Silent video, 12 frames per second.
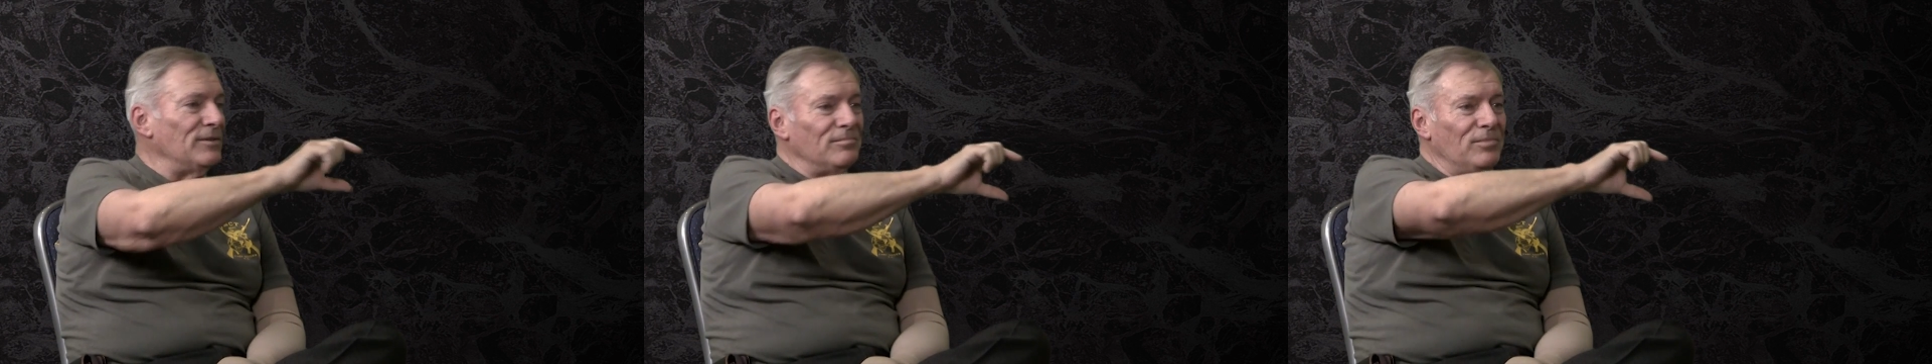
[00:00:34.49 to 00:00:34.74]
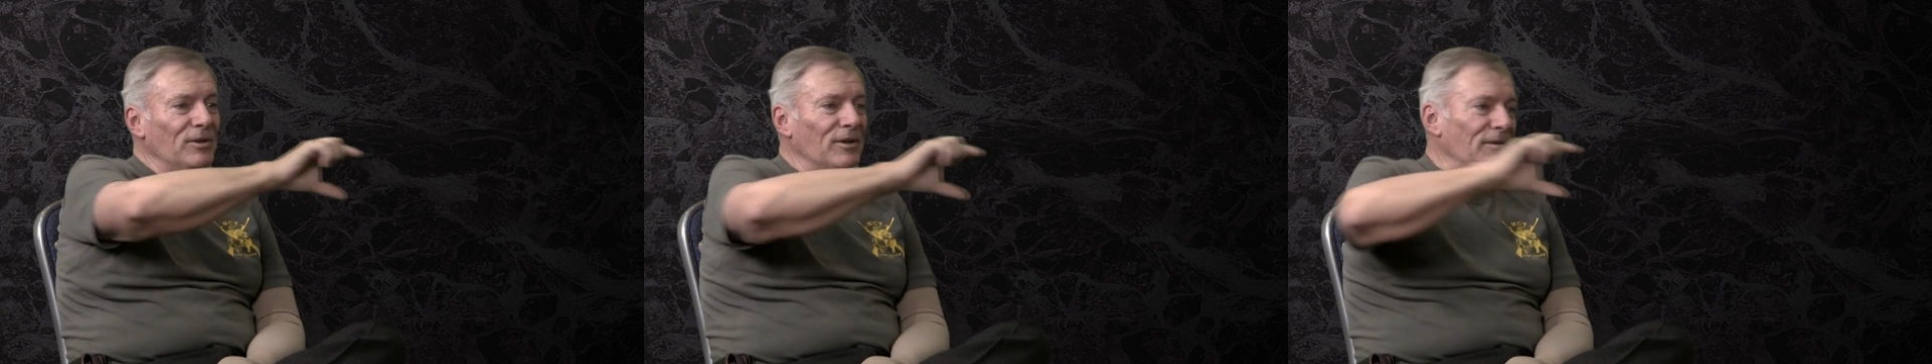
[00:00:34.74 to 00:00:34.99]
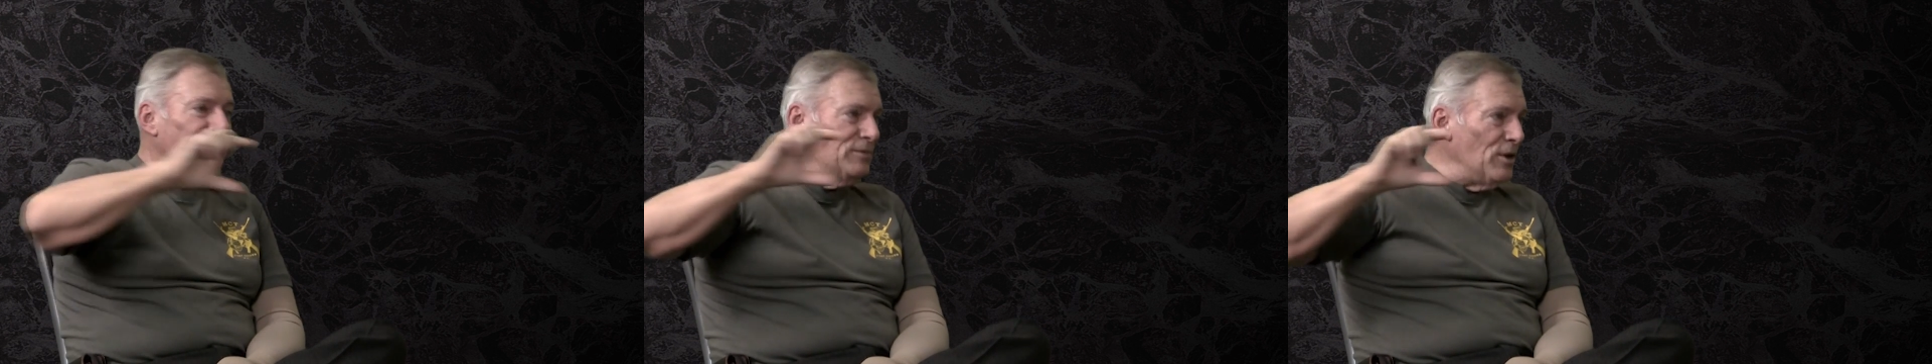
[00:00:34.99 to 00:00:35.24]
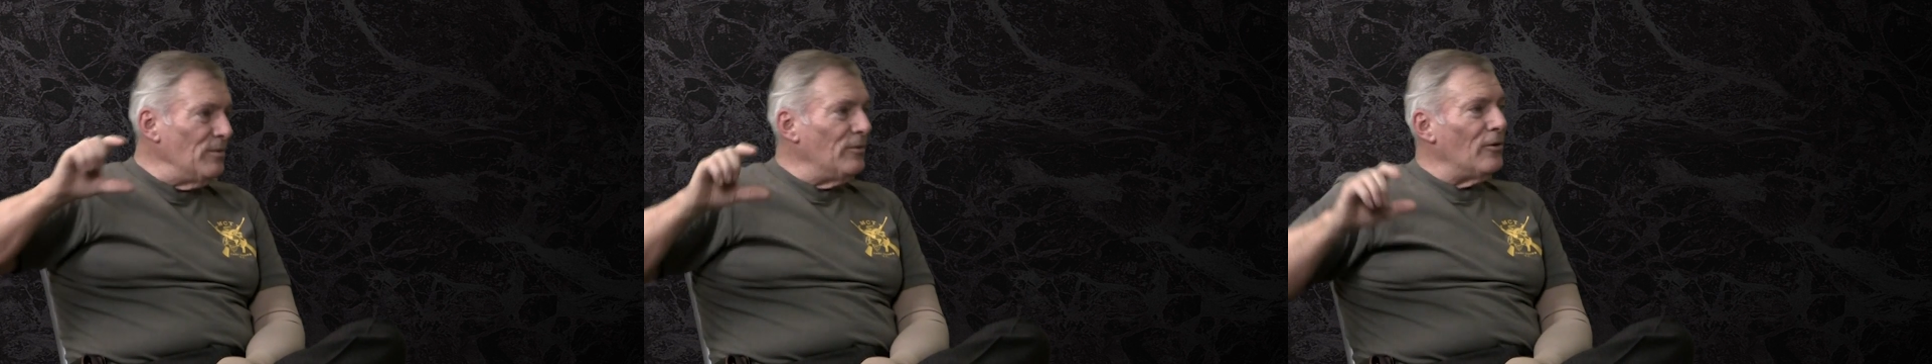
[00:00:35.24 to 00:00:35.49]
a
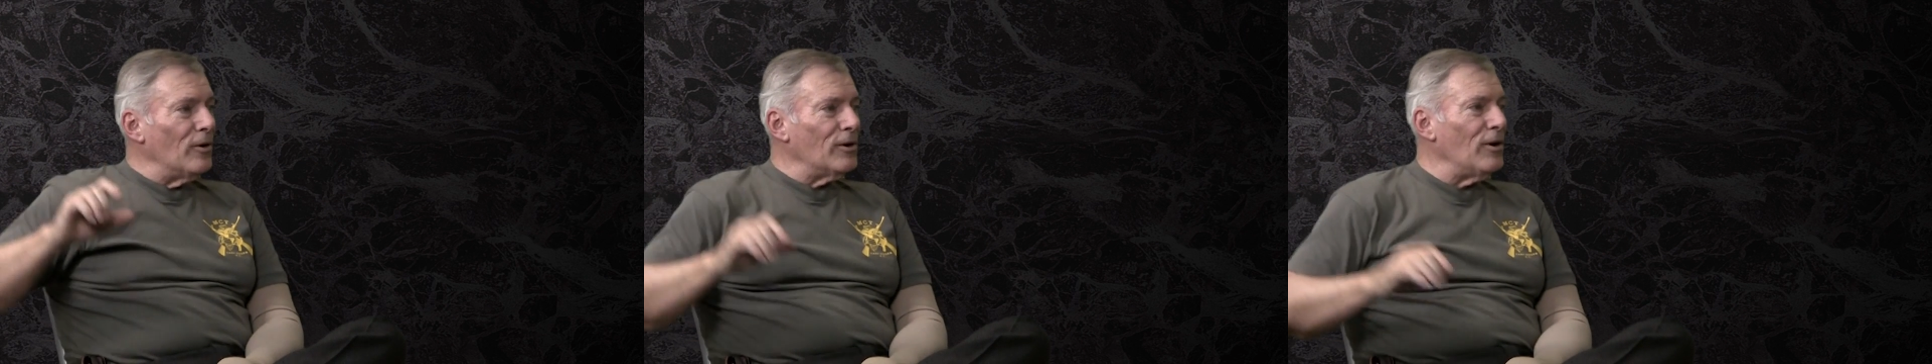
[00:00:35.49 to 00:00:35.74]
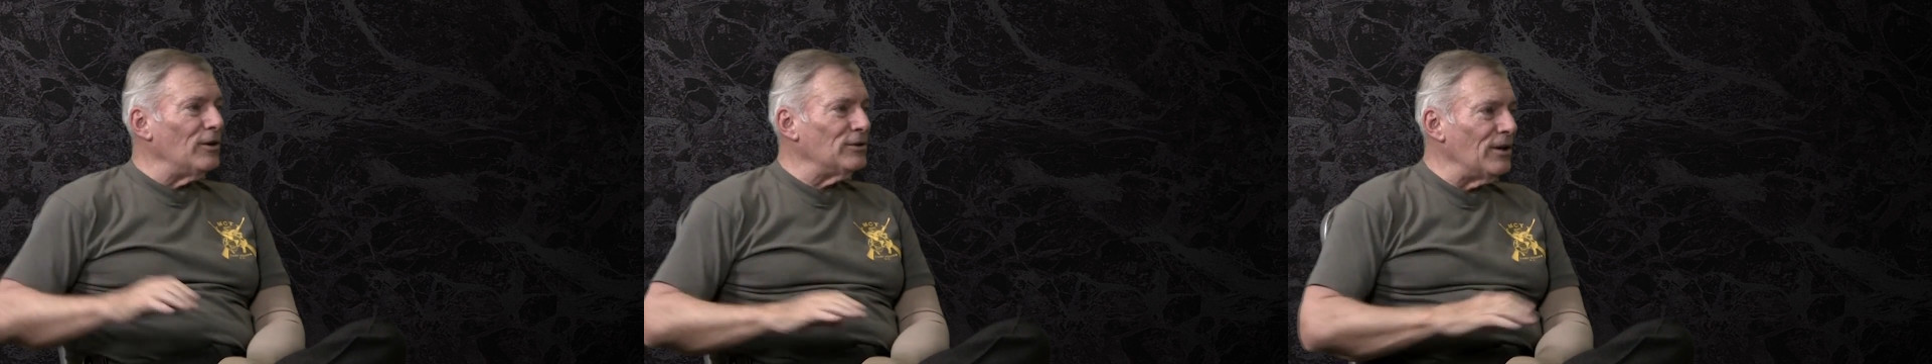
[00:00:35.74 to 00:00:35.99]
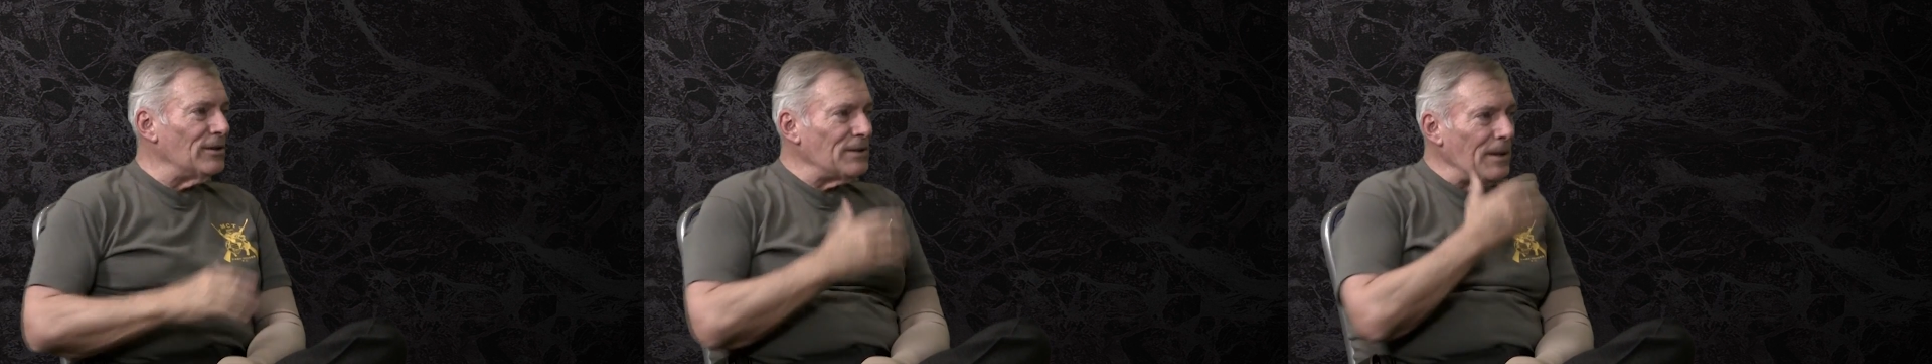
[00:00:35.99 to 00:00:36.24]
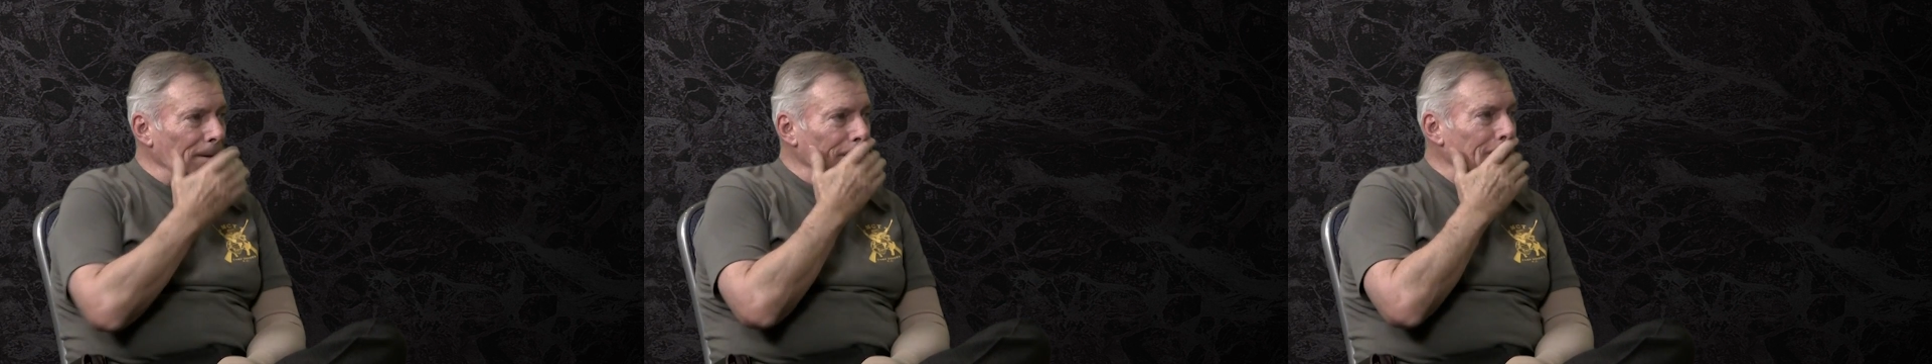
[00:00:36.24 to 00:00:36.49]
2x4 across there or
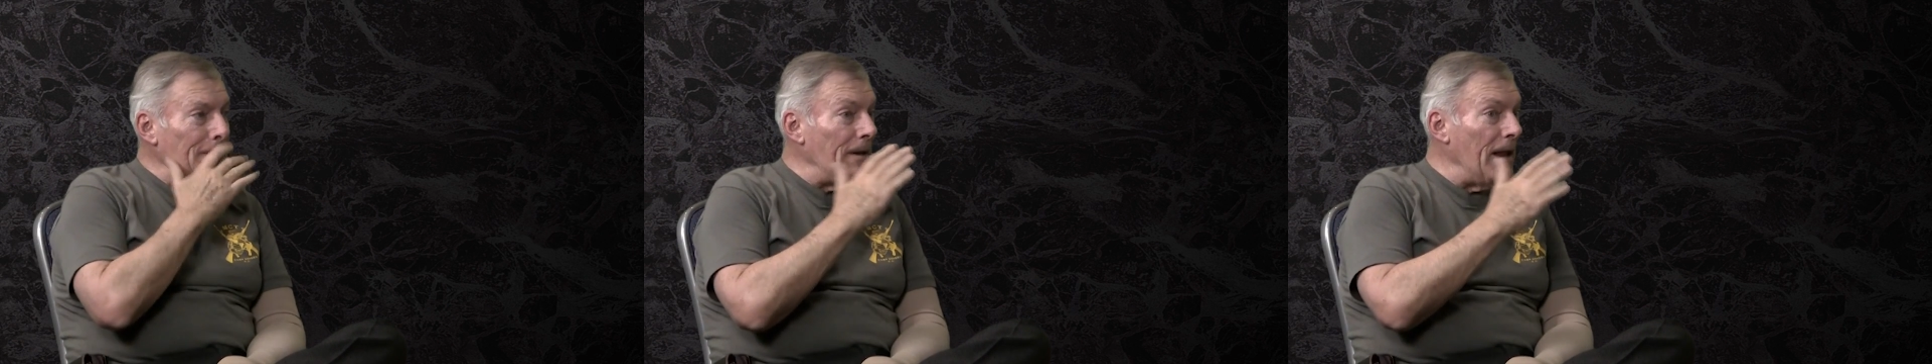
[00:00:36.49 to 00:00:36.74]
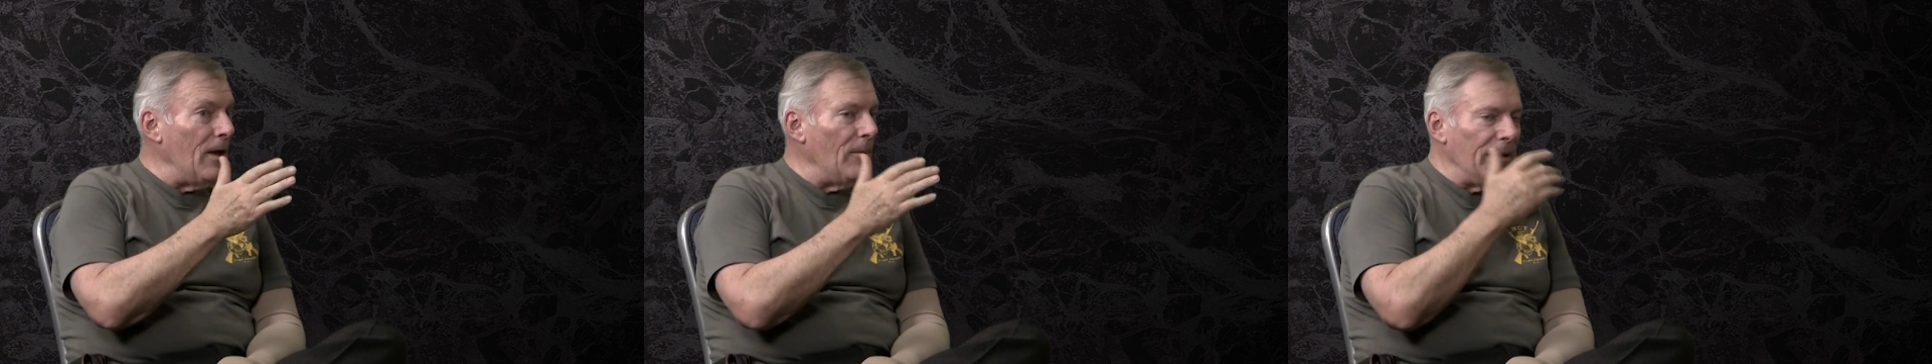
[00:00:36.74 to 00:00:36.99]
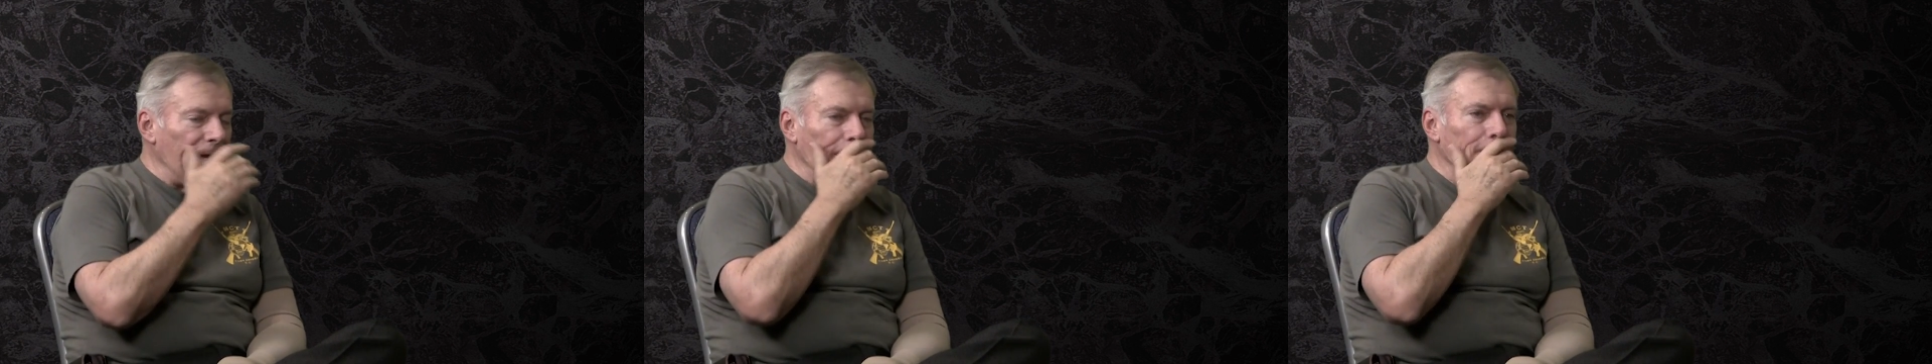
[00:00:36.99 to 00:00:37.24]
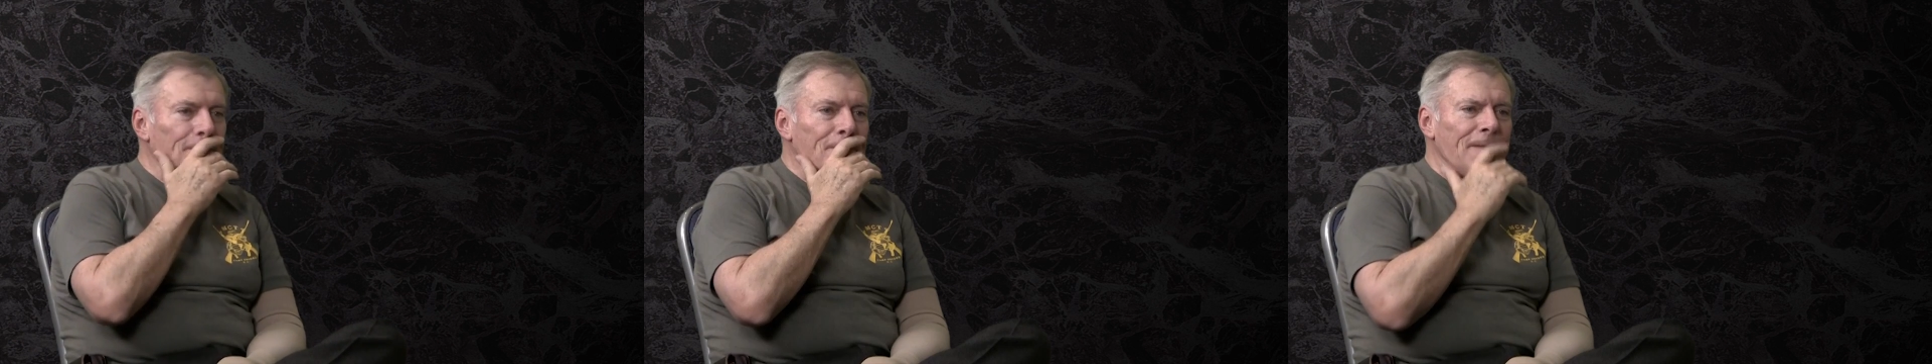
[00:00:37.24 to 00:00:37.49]
something, going to nail me
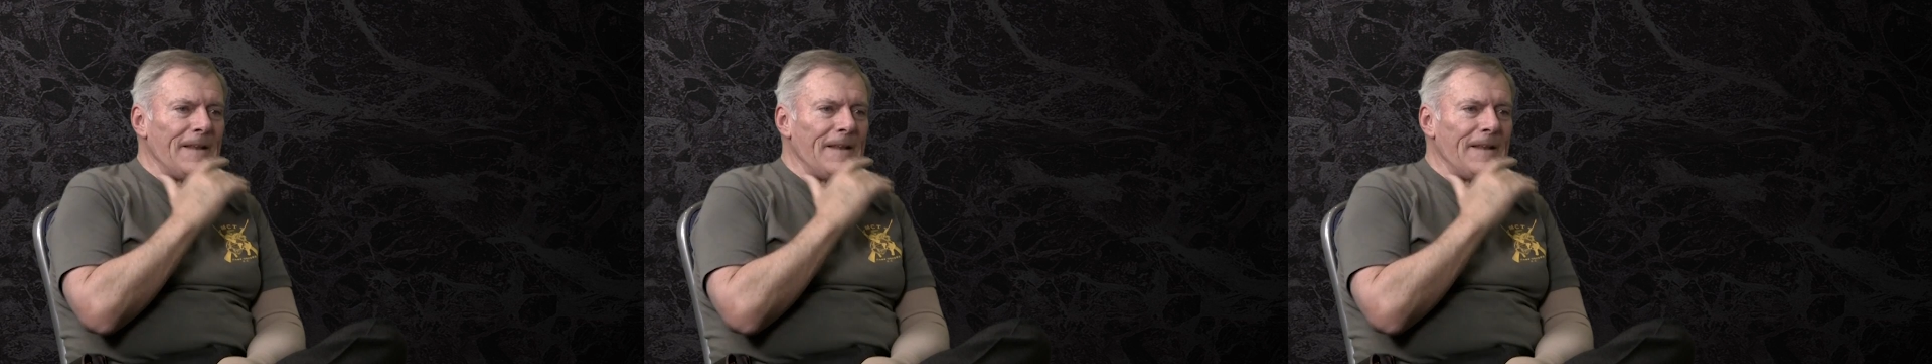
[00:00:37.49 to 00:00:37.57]
in.